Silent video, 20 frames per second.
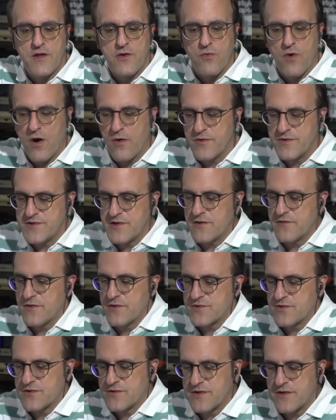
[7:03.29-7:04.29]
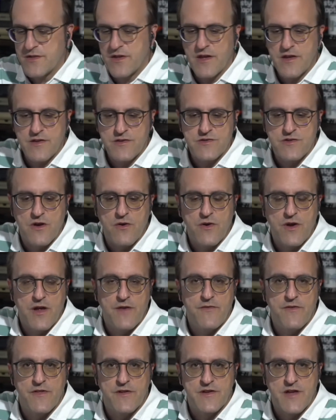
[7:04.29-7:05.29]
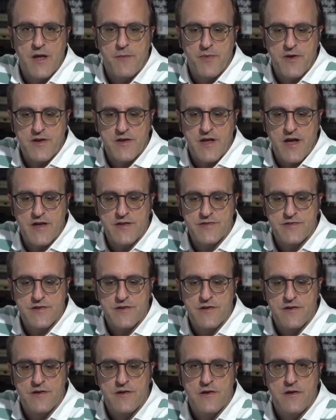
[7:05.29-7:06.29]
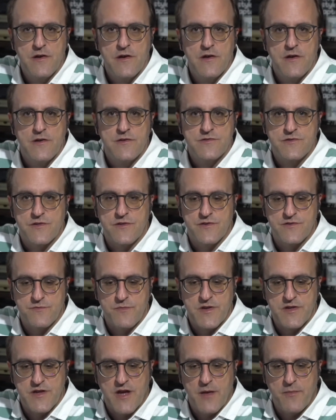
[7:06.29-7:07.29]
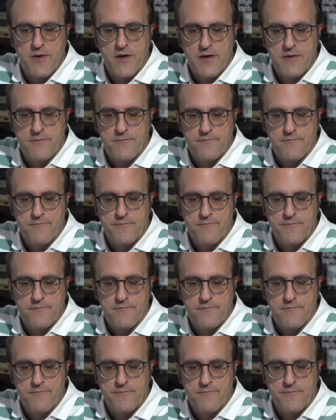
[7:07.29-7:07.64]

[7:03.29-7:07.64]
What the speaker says: You always hear those sorts of things. So I'll give you the typing test. So there's me typing.